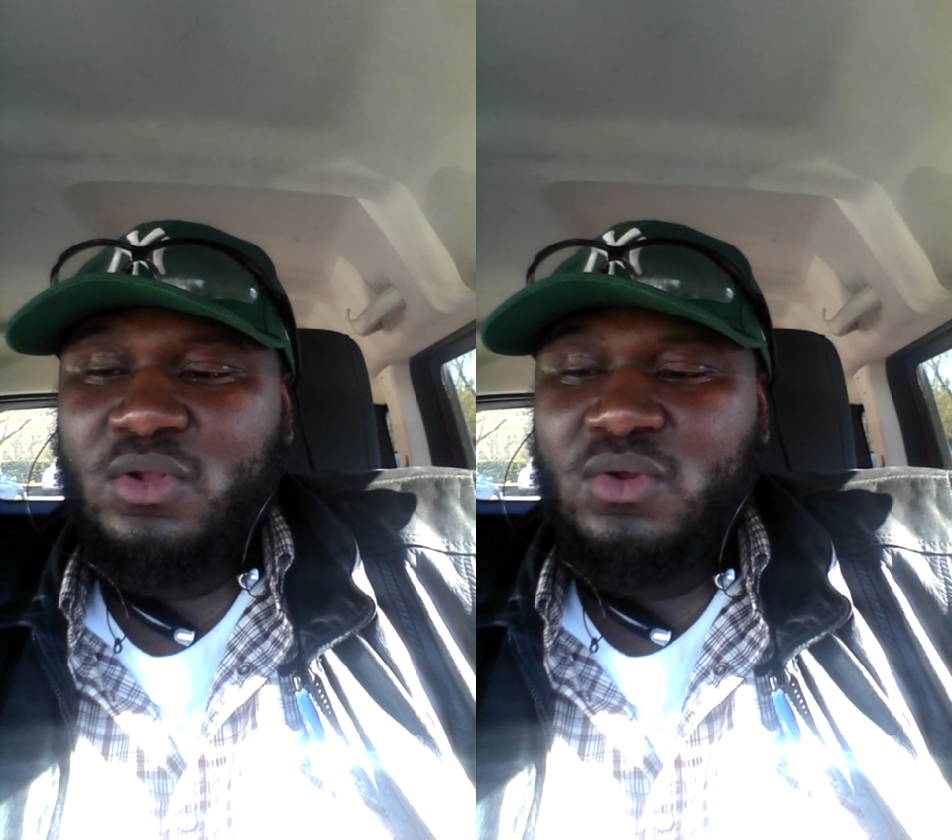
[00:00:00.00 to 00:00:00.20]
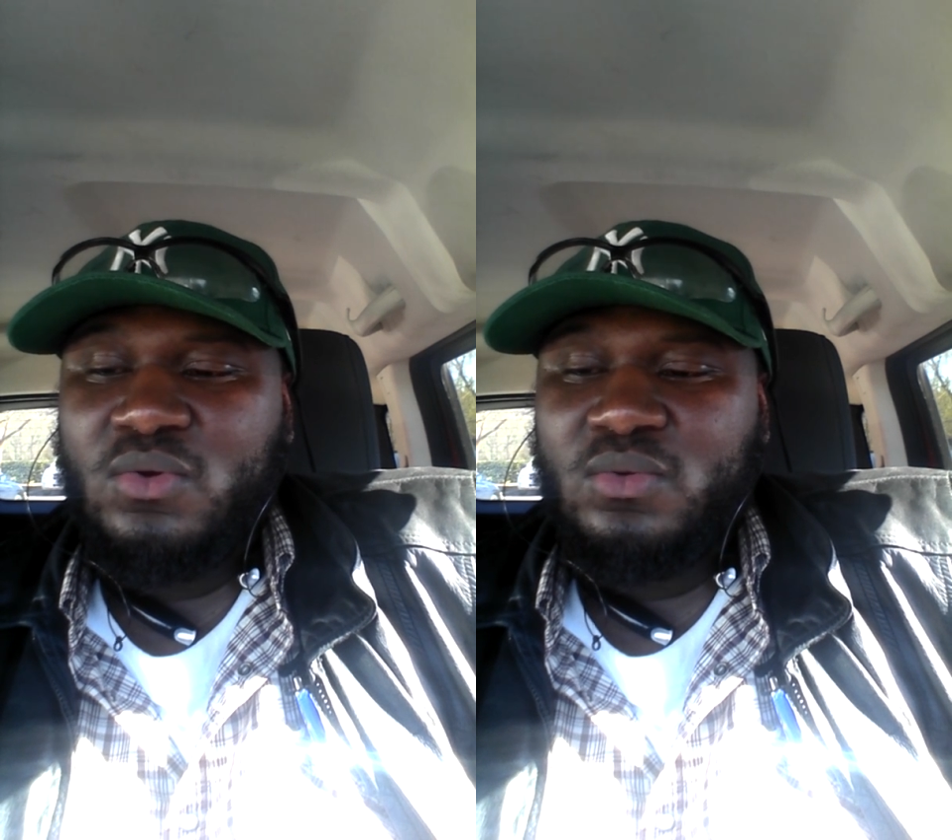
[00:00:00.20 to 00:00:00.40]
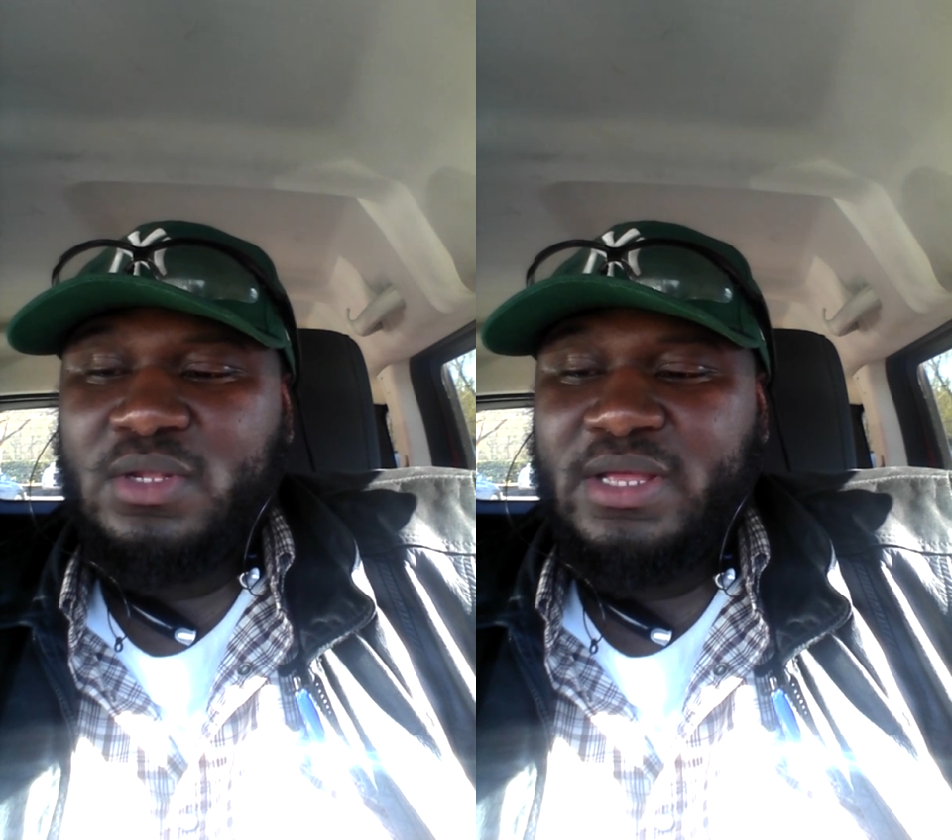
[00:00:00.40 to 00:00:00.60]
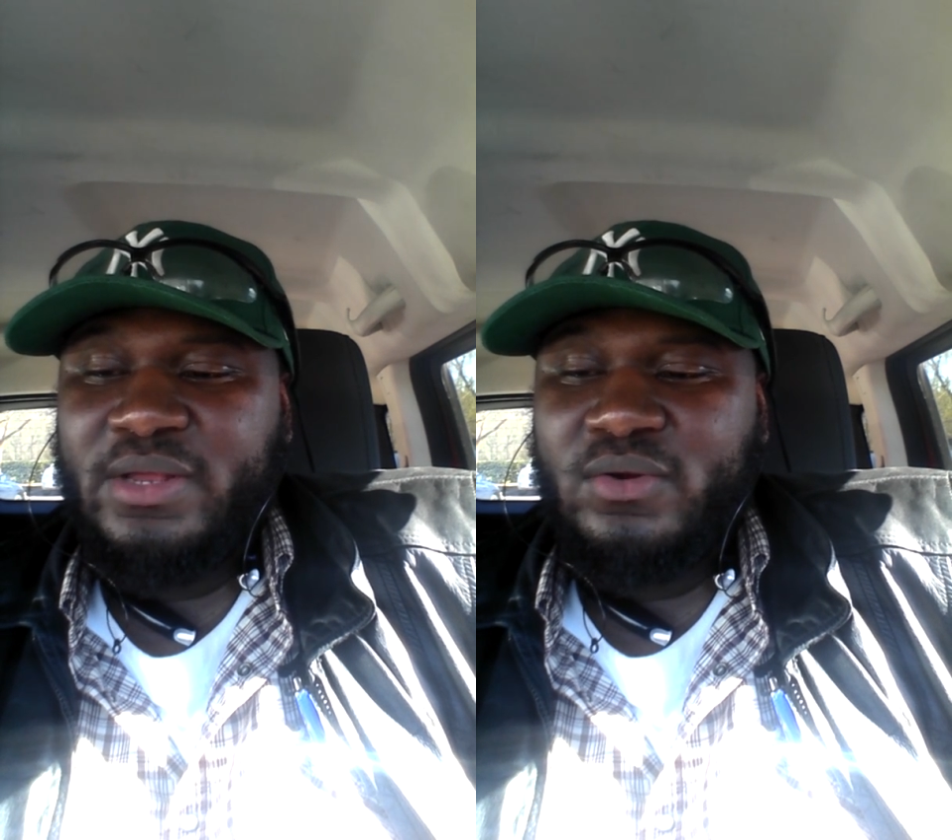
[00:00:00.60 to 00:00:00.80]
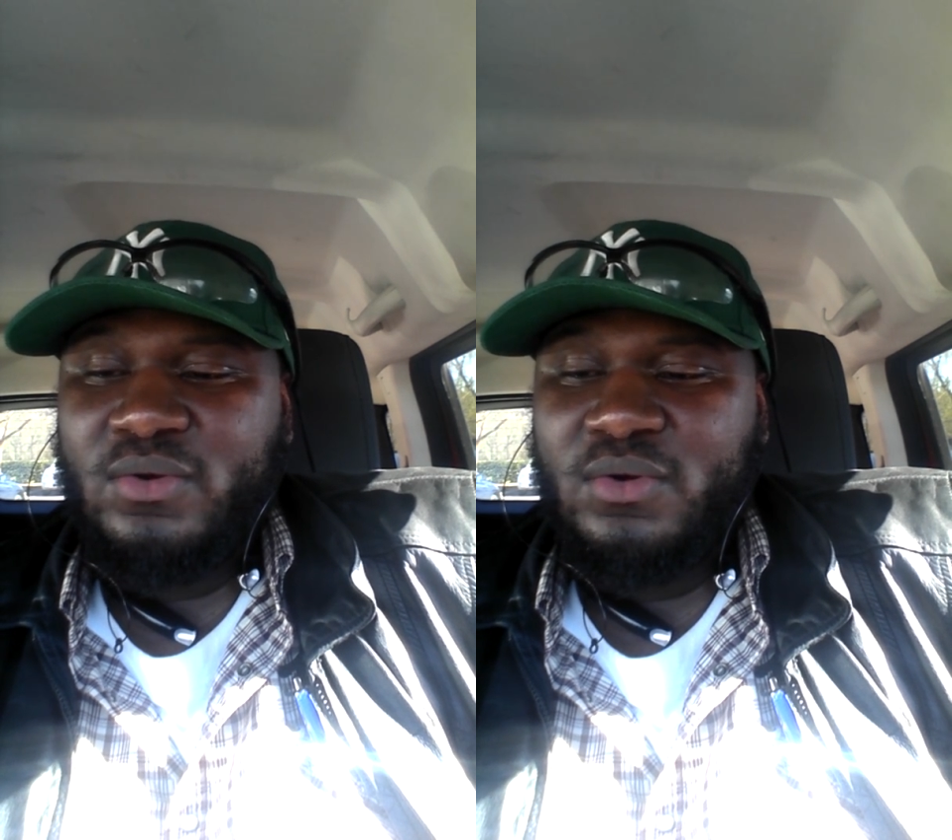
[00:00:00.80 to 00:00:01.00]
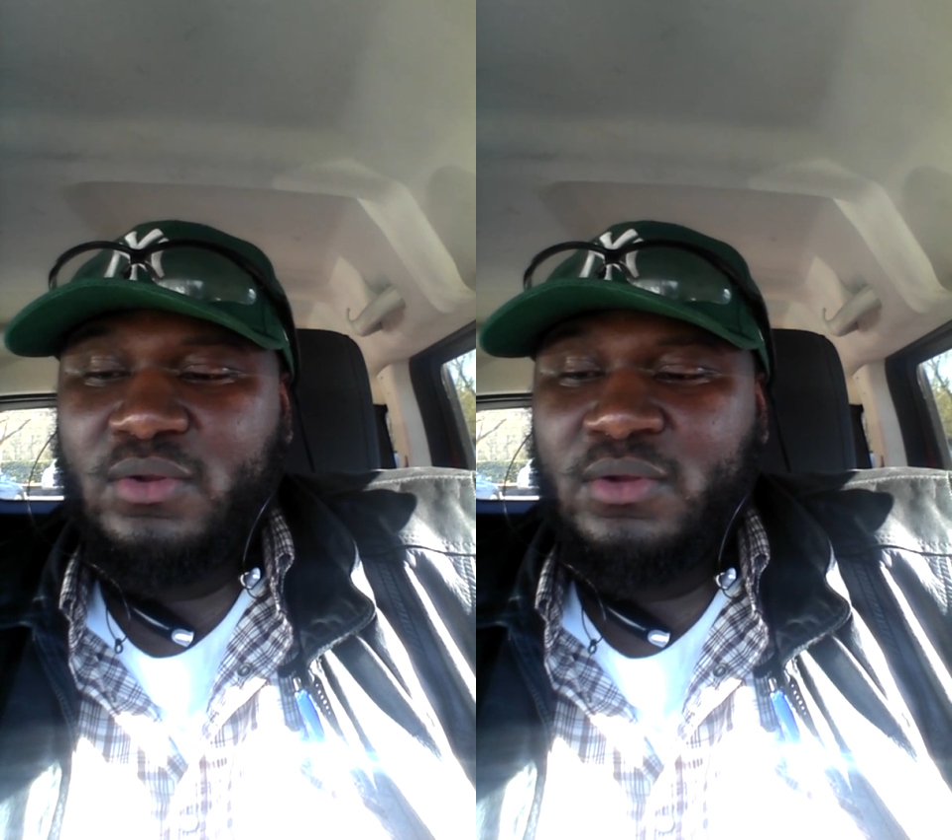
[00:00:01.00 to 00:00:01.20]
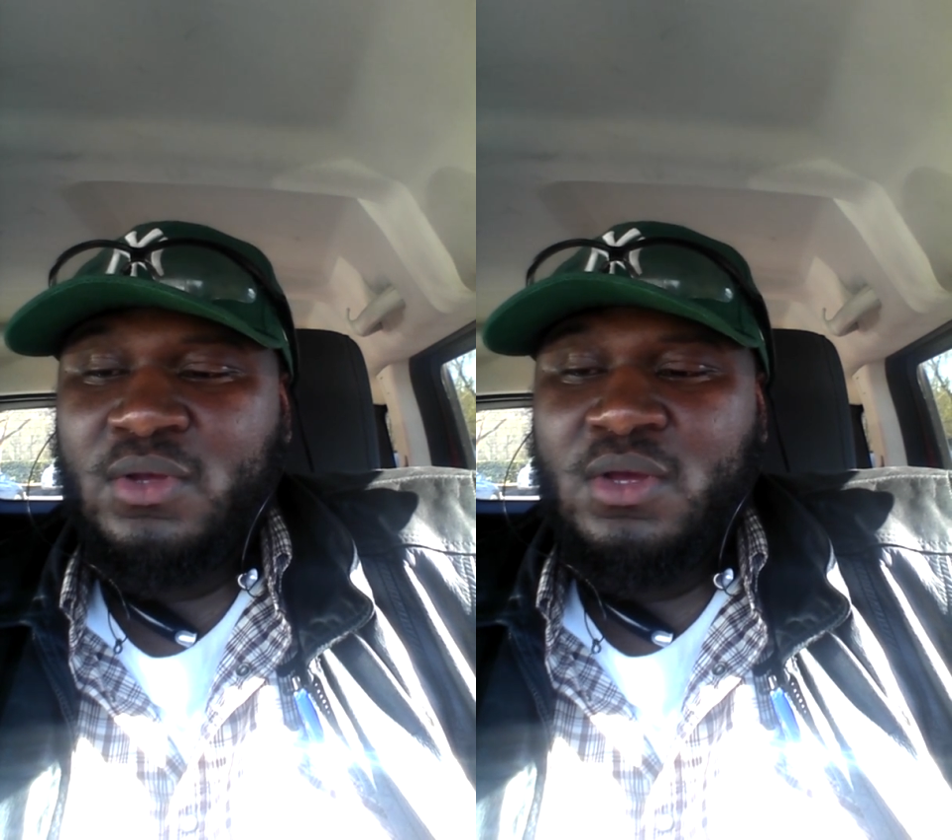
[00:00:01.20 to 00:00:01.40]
loan later on.